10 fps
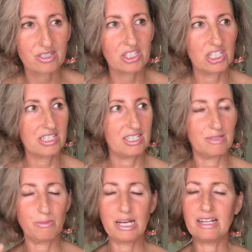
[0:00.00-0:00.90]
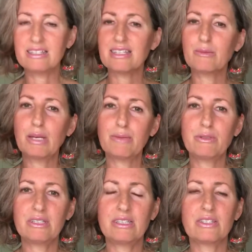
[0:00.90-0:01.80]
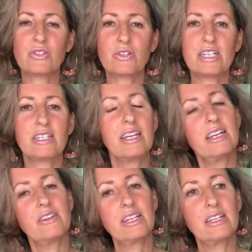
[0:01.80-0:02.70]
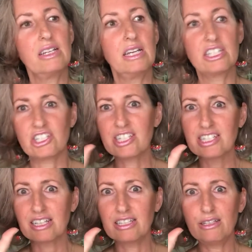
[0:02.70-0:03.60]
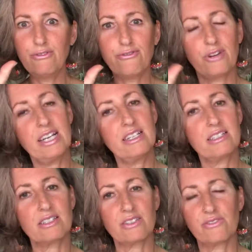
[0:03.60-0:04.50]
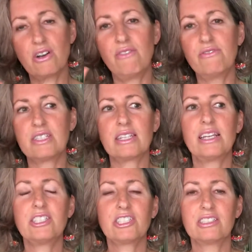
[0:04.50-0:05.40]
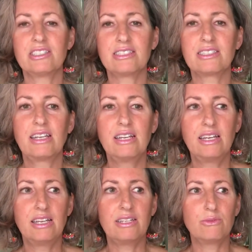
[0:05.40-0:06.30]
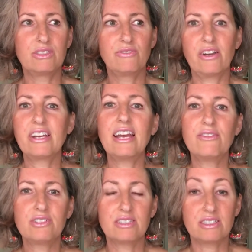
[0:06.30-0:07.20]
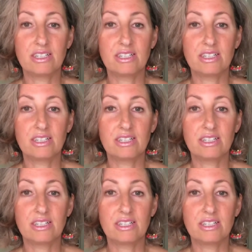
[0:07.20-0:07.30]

just in passing people in the street and hearing just little phrases of conversations, it was very evident that